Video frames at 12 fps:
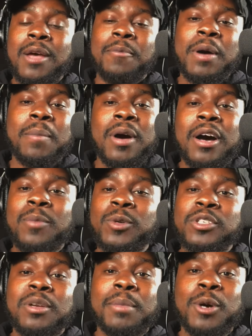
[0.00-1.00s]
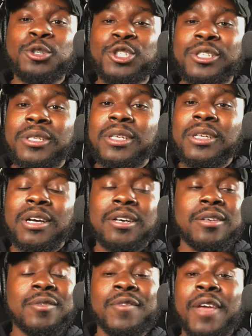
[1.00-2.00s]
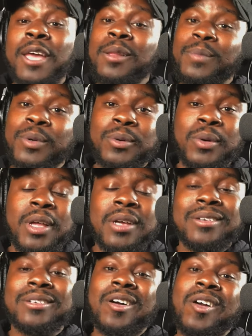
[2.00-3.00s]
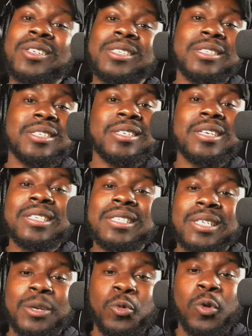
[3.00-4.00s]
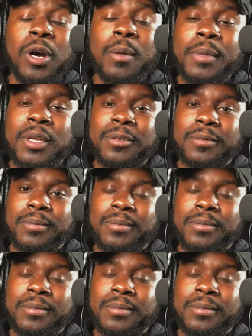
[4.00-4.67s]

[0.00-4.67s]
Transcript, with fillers: My mom was an emotionally unavailable, narcissistic woman.